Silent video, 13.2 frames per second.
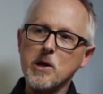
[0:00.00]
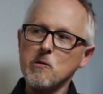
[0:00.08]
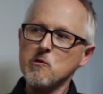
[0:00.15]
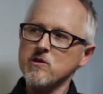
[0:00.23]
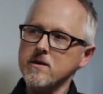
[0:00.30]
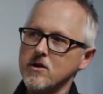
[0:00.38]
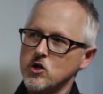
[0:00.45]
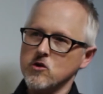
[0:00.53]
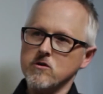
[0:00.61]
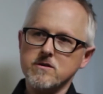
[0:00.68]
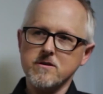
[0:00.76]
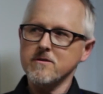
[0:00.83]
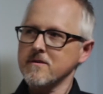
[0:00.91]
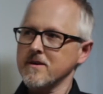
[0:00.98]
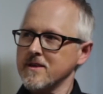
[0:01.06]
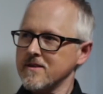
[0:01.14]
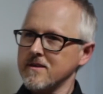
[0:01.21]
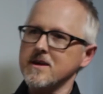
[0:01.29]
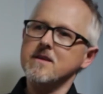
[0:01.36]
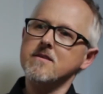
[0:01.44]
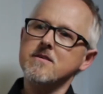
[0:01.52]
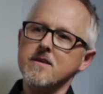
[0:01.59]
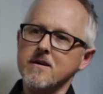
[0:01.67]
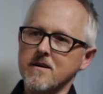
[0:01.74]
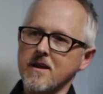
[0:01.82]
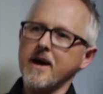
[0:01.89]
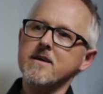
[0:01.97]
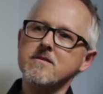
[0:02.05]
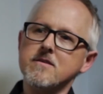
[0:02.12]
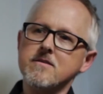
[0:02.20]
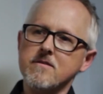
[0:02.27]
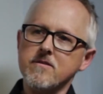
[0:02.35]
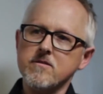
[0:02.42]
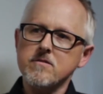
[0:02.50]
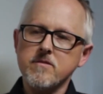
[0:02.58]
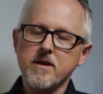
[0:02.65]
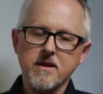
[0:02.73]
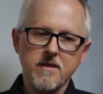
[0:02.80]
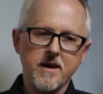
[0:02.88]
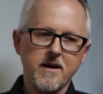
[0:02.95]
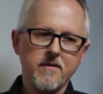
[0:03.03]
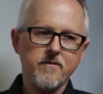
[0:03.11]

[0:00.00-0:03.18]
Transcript: Seeing George Lucas, seeing certain actors and stuff like that,